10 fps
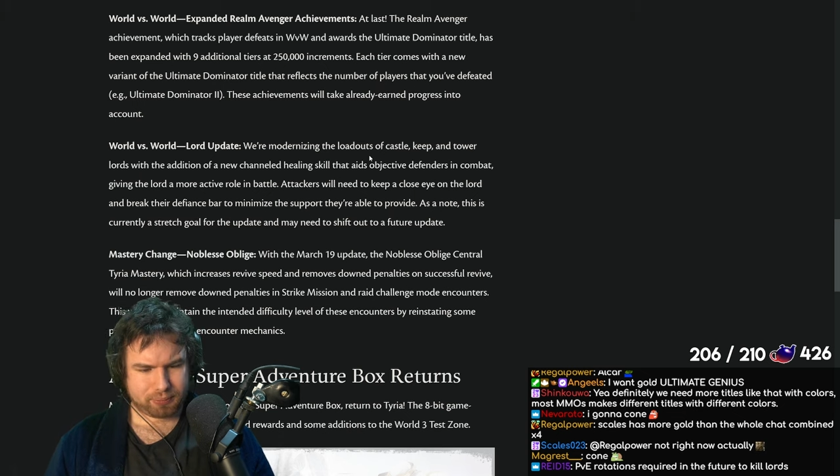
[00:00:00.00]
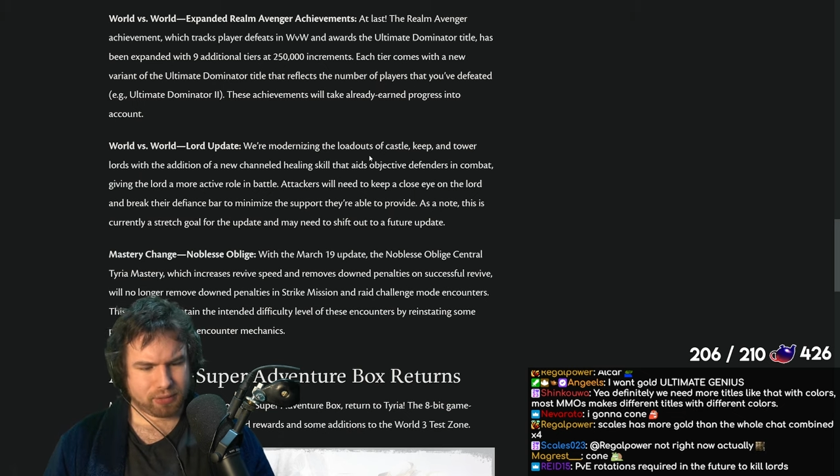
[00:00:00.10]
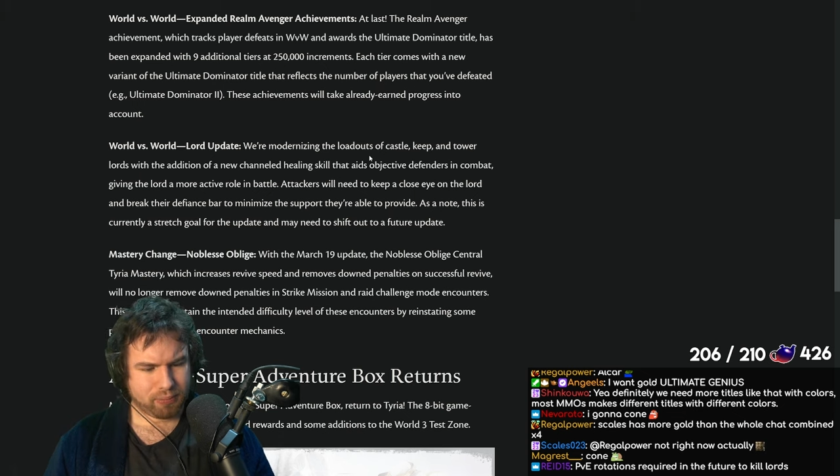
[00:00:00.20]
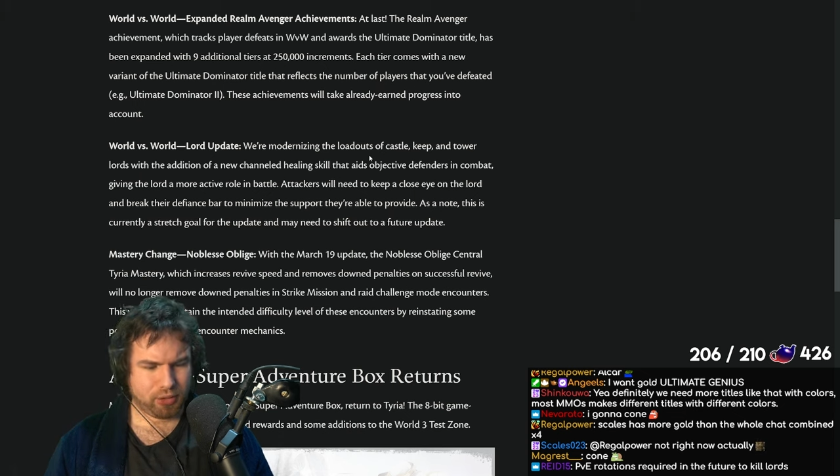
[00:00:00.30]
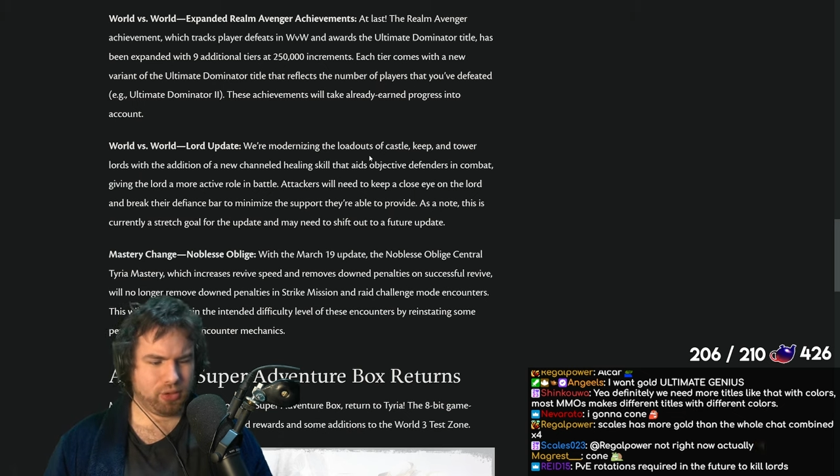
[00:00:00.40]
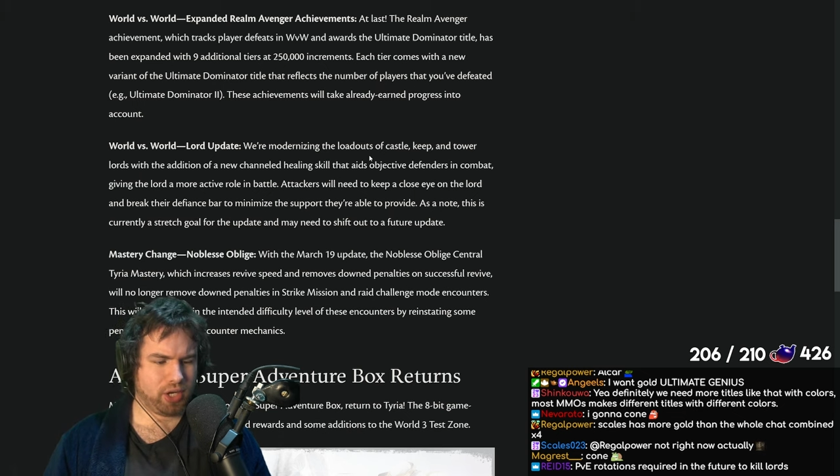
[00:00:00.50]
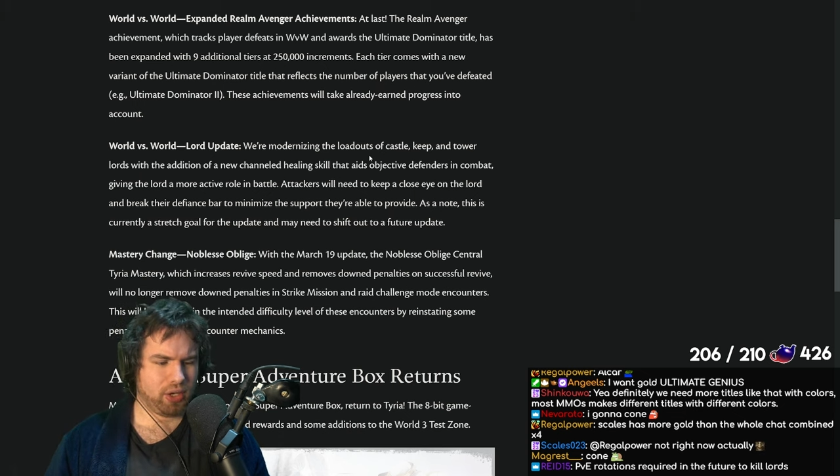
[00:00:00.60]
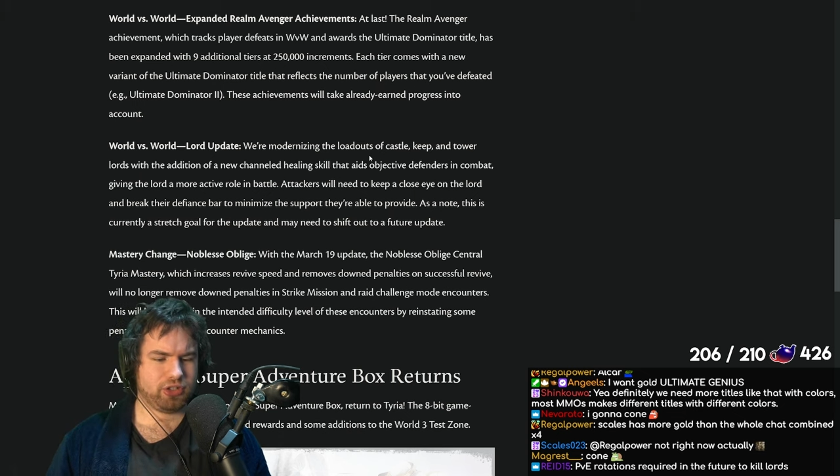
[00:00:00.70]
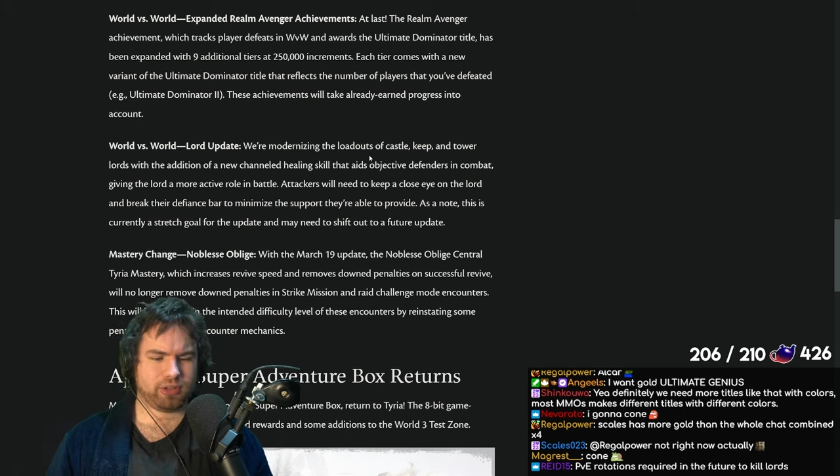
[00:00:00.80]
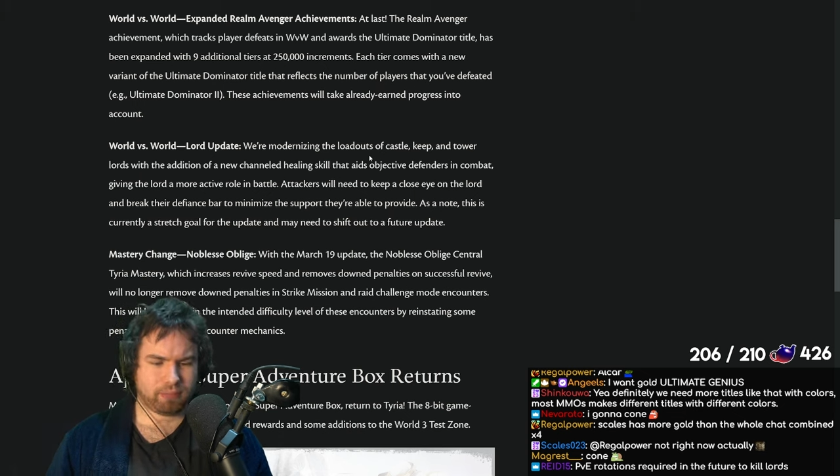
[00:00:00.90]
But who
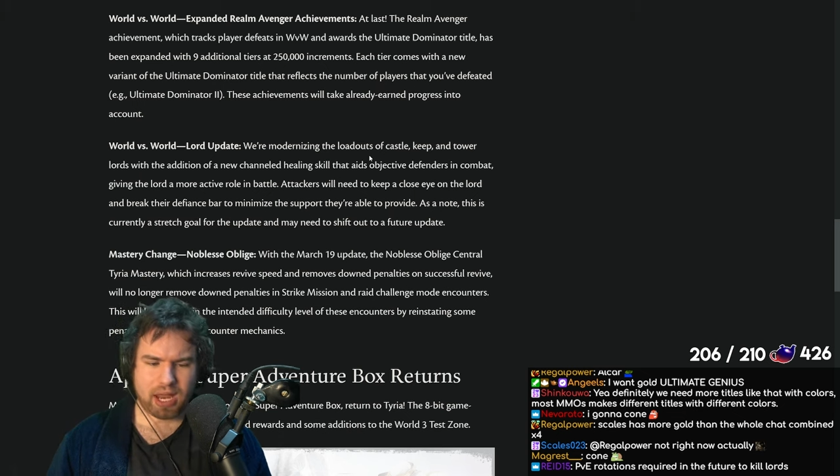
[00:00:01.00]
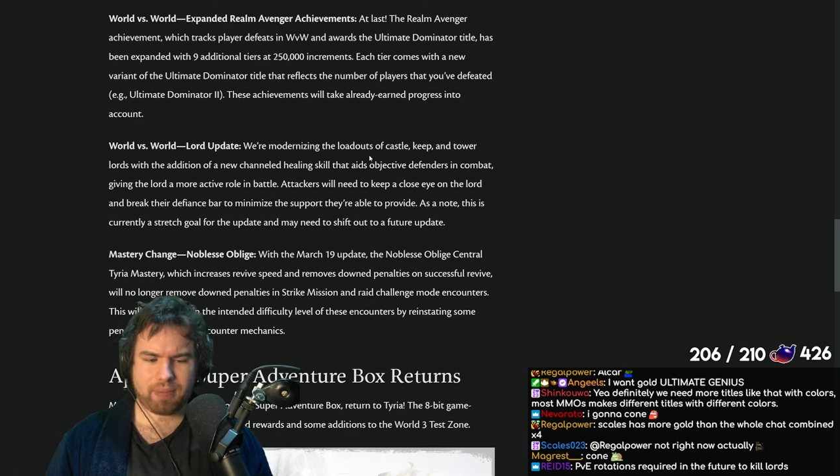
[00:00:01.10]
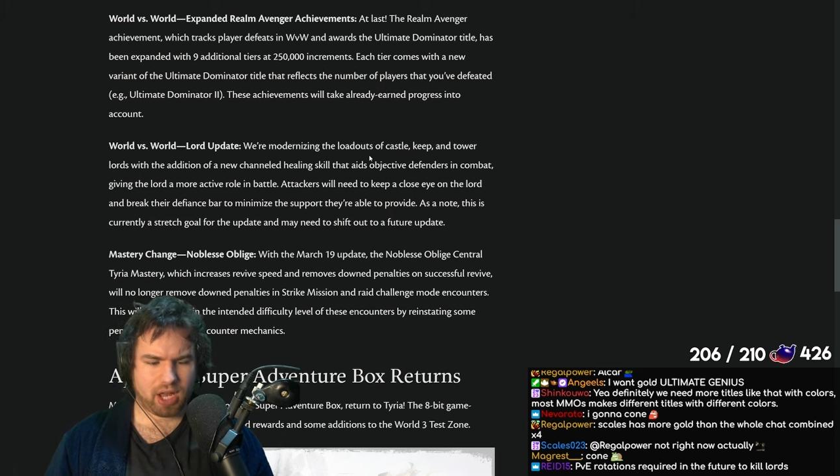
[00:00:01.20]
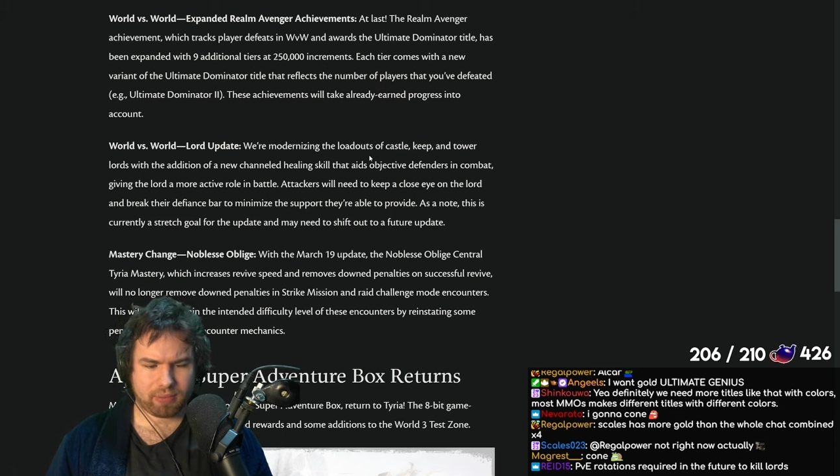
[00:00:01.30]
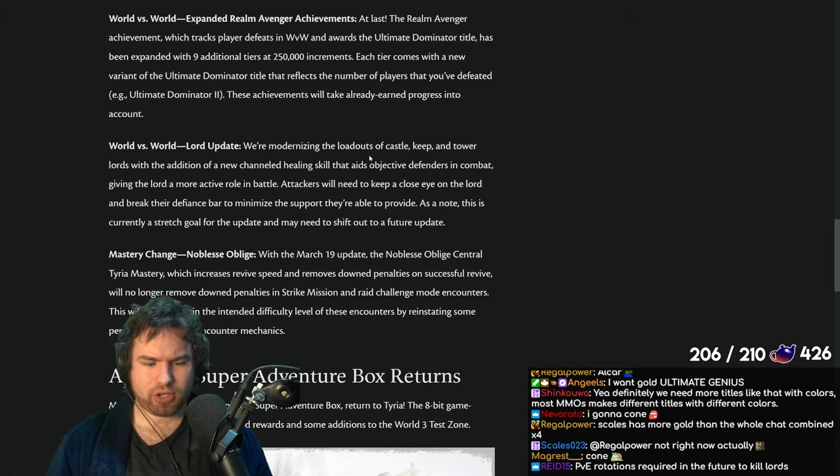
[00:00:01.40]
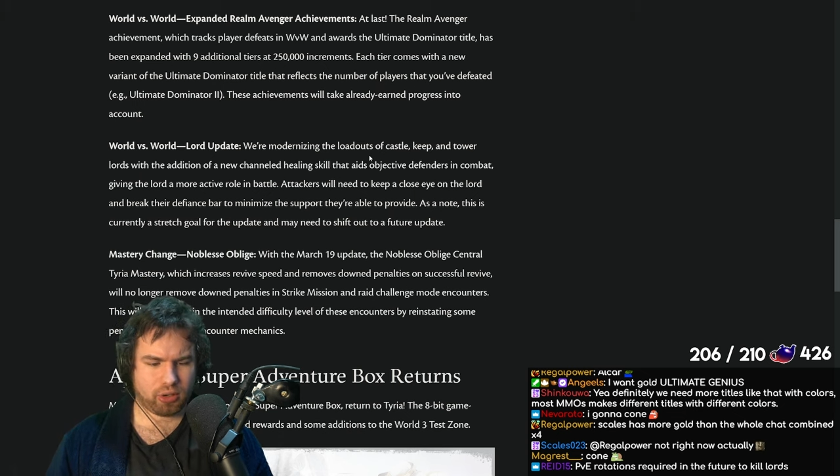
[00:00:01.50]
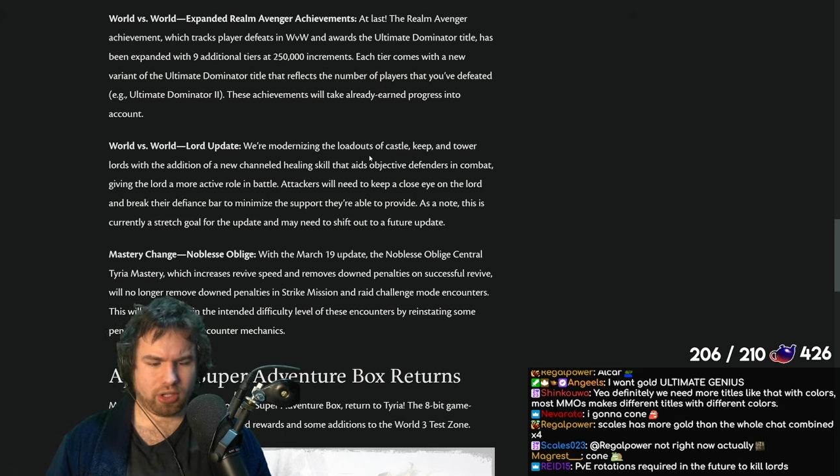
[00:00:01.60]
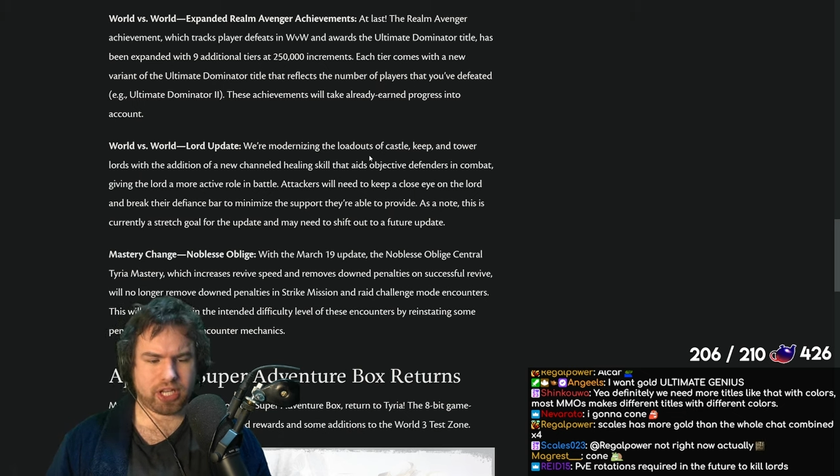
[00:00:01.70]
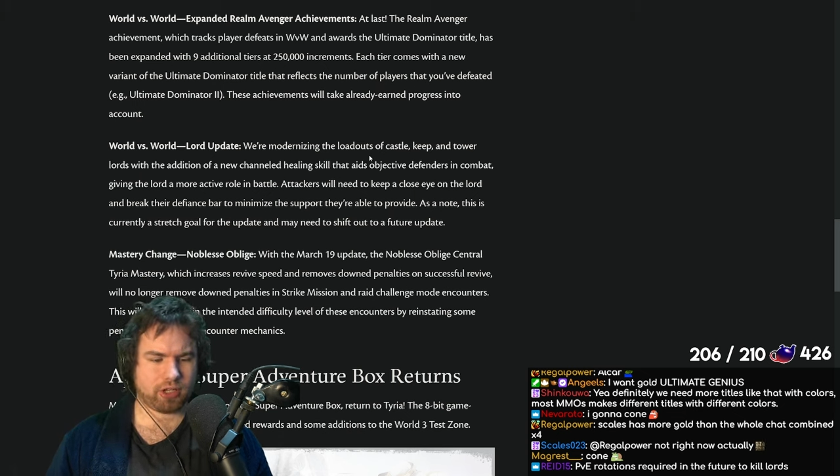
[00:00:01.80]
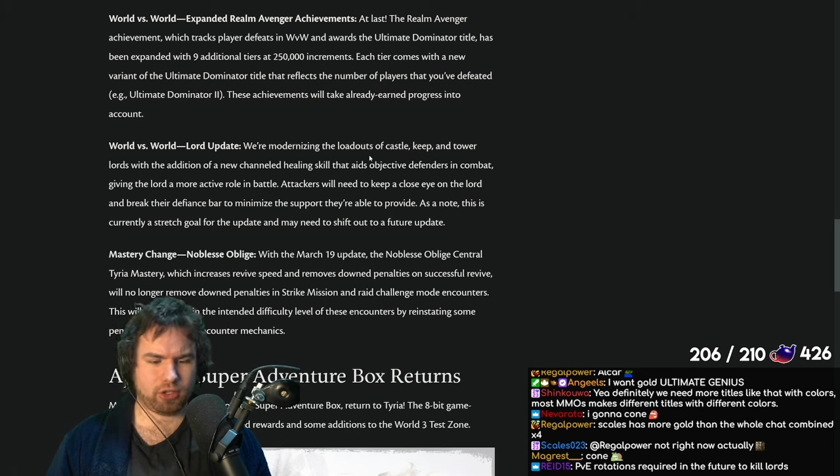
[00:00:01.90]
knows? Maybe I'm
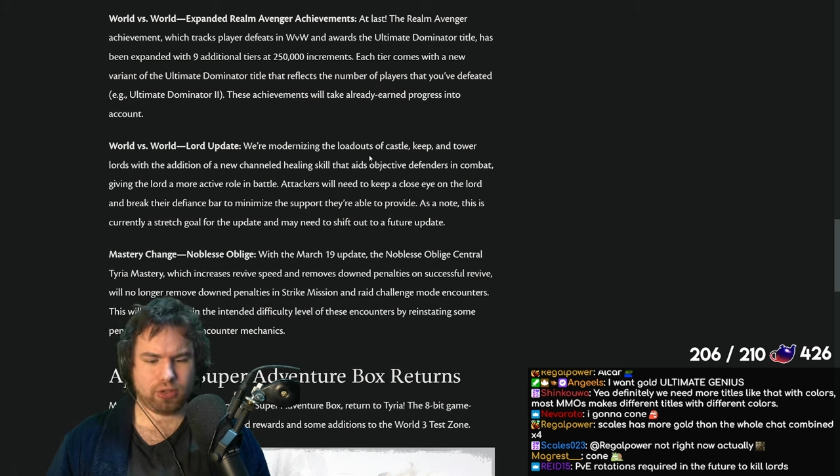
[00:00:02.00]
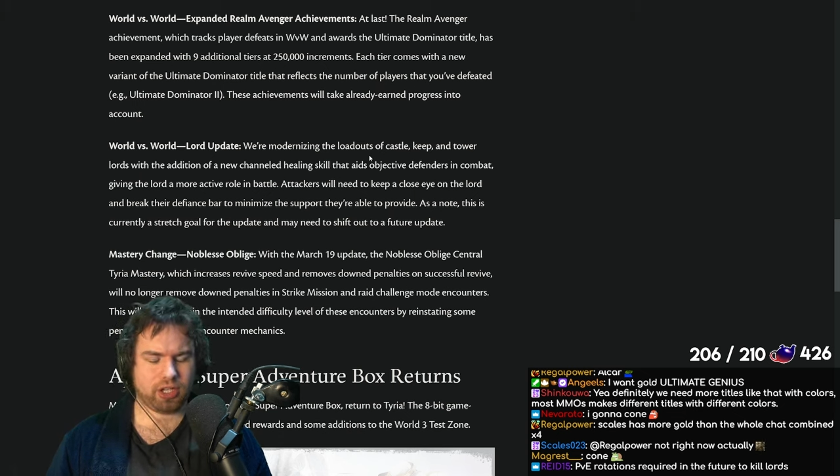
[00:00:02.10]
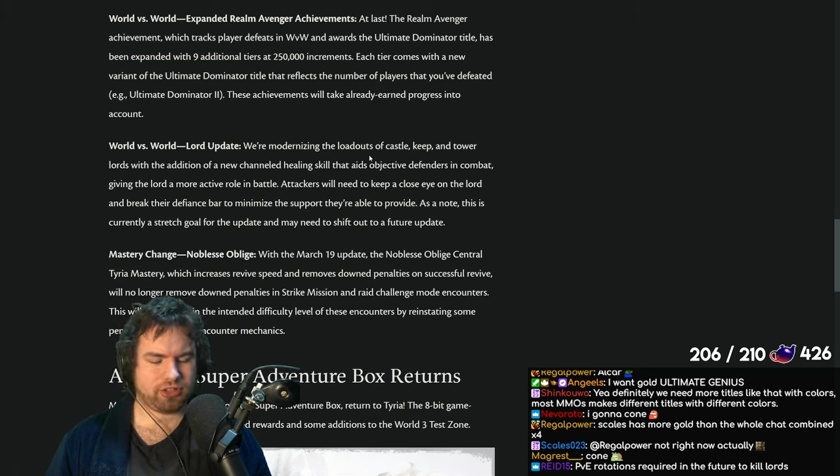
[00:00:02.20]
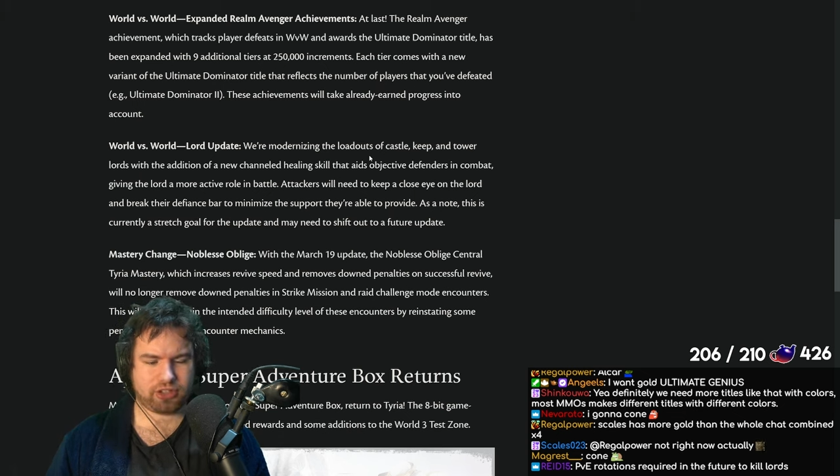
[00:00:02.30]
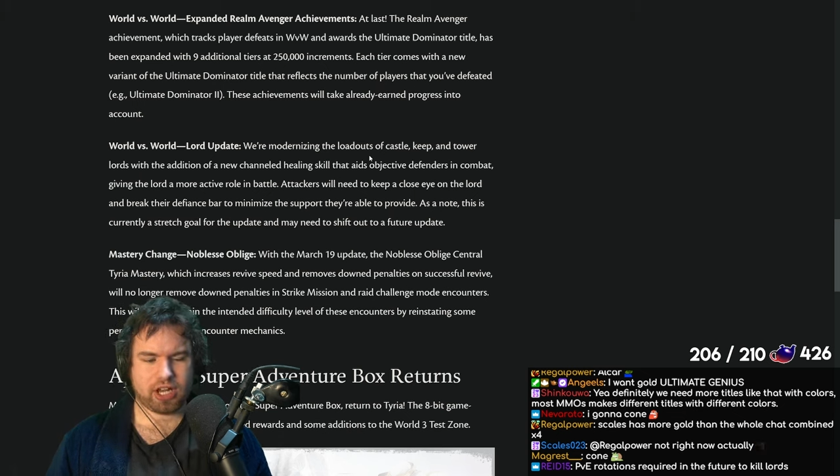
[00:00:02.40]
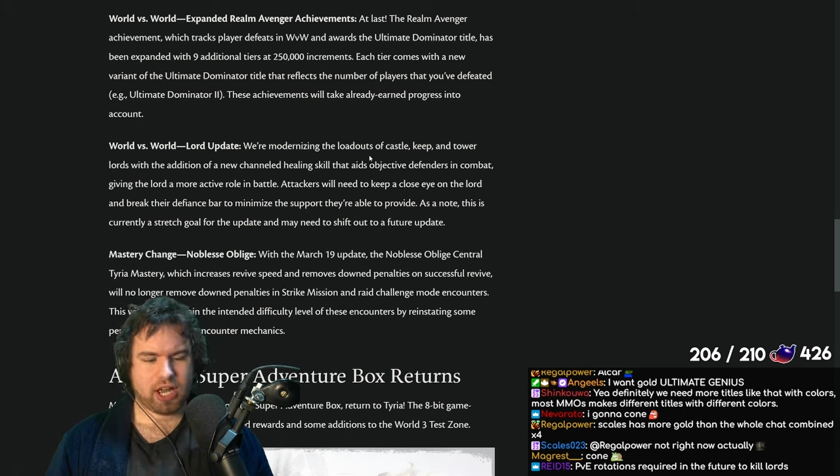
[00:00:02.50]
totally clueless.